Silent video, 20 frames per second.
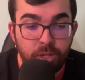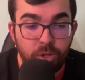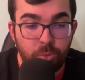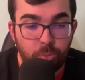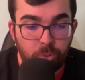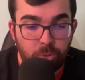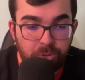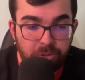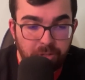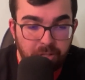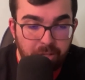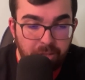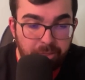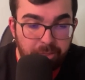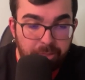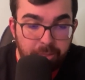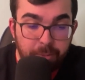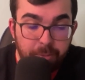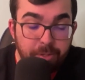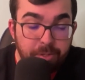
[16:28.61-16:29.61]
We're only at
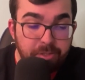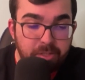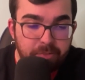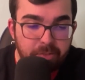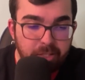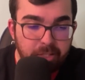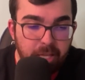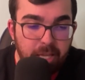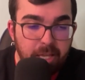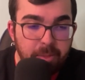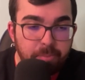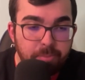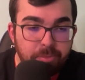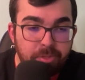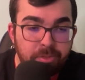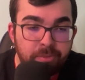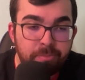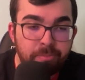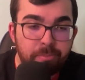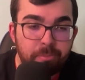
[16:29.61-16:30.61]
37
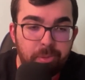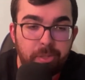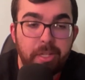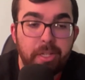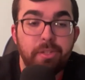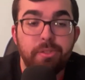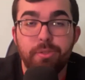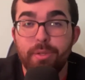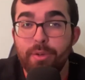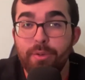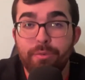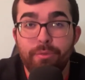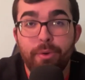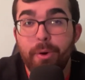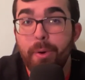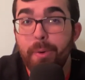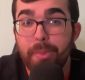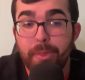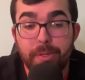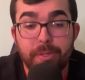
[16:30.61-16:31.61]
games played so
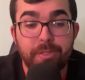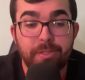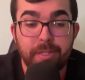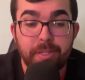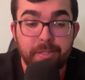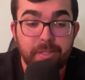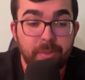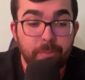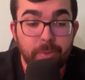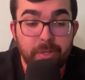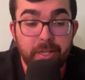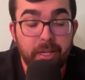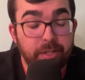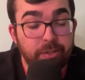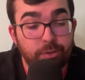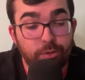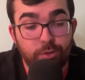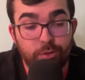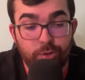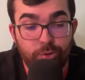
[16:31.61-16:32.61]
far this season. We got
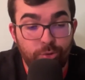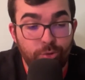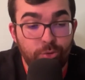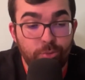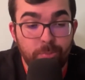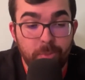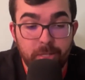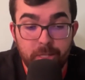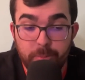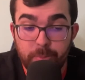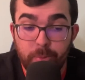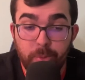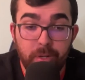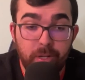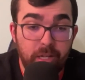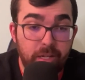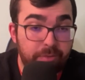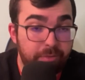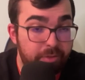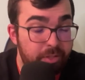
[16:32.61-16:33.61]
so many more
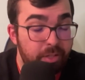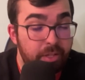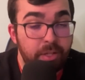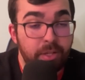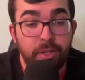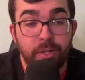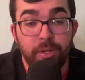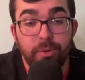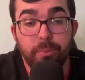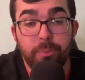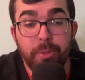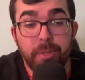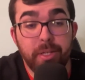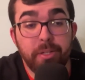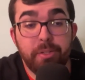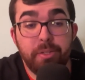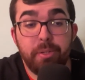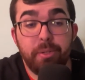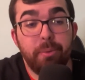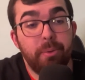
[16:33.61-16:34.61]
left. We
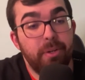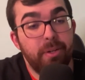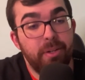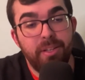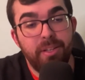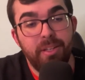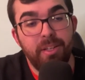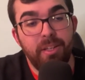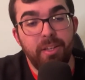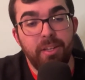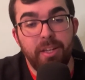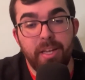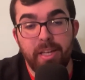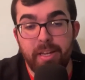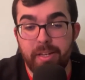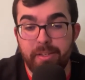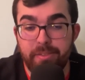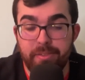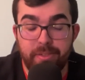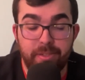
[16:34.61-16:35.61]
do.
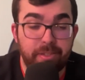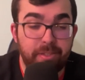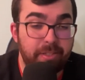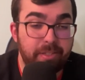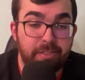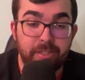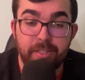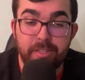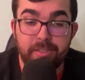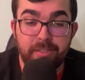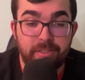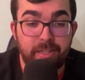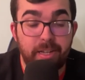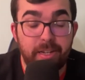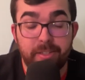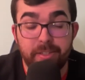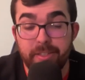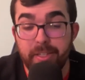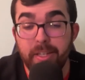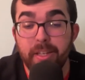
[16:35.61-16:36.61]
And it's not
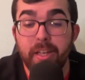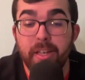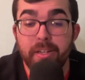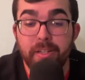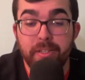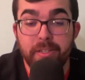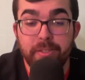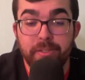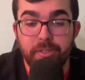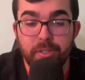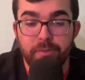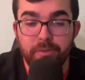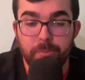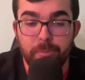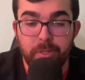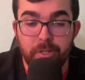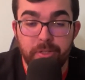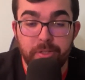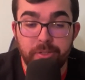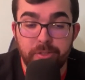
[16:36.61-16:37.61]
going to get any easier from
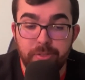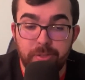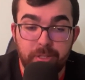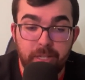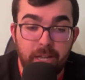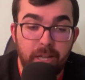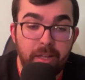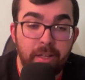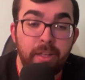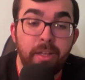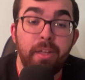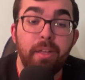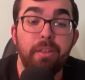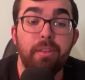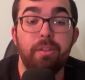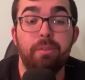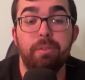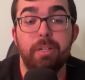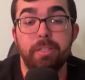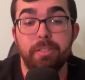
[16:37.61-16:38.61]
here. You still got
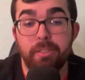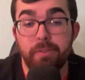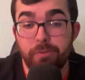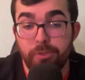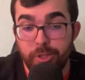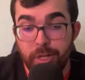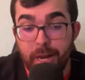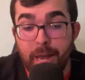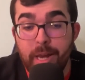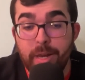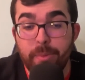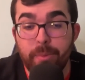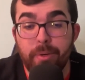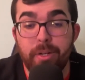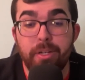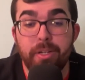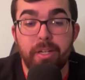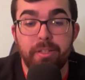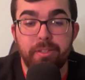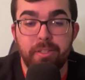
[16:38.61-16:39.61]
the rest of
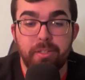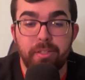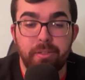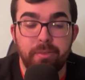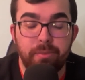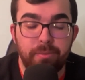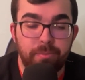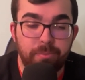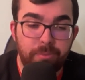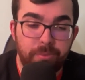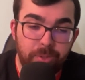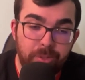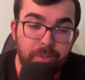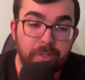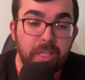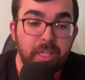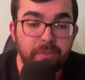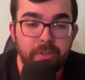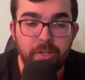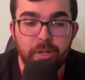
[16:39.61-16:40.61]
January. You got the... Well,
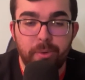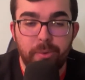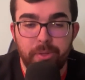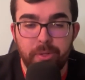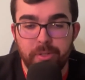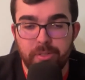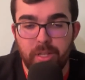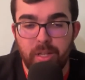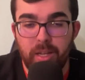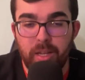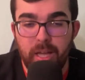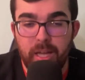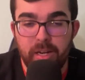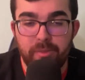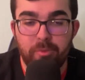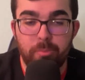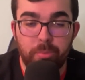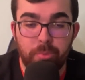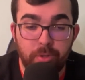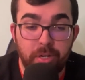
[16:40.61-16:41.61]
even though there's a lot
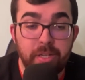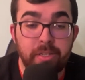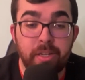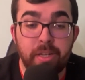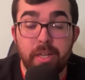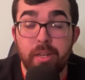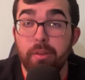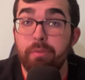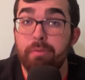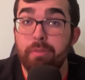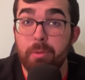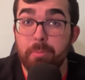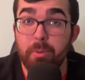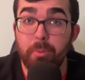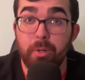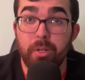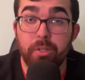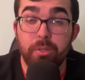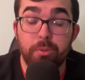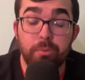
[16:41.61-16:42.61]
of break in
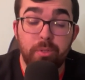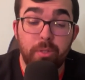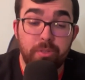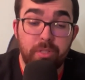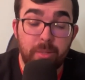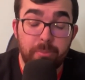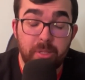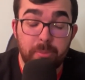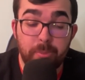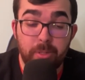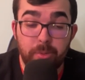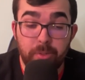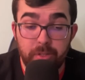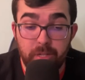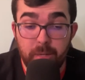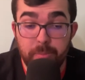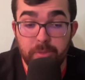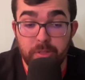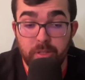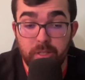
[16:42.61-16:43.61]
February, who knows how many more
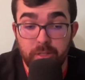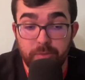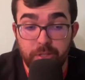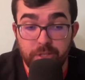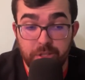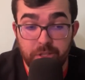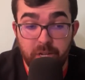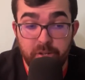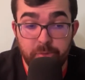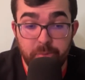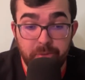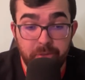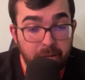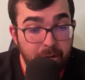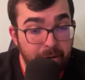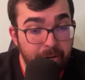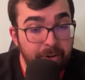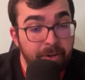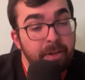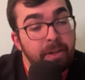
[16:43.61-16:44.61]
games are going to get rescheduled
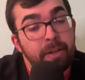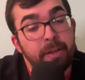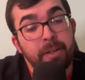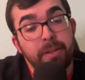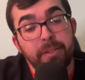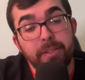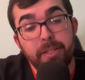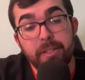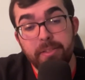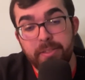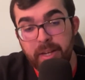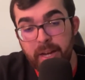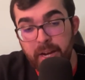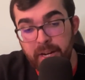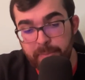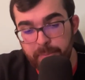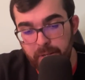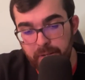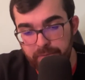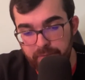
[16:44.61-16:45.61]
there. The
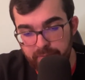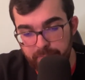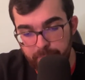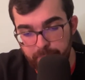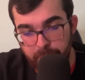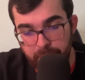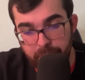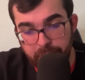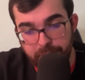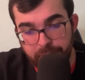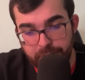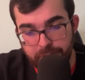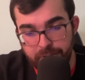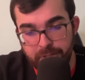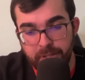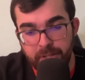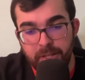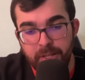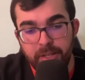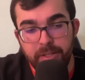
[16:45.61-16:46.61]
entire month of March,
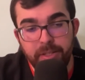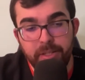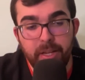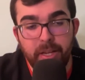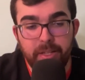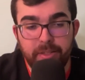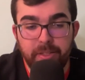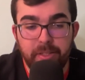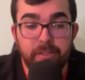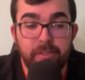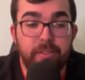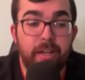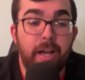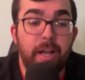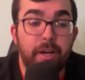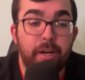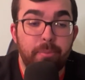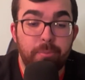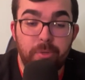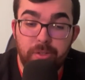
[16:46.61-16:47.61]
you got the
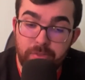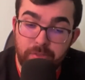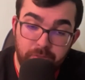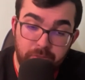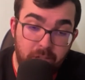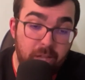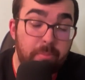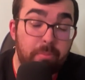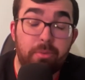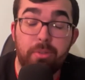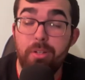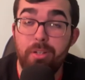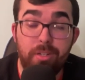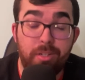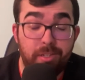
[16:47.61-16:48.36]
entire month of April.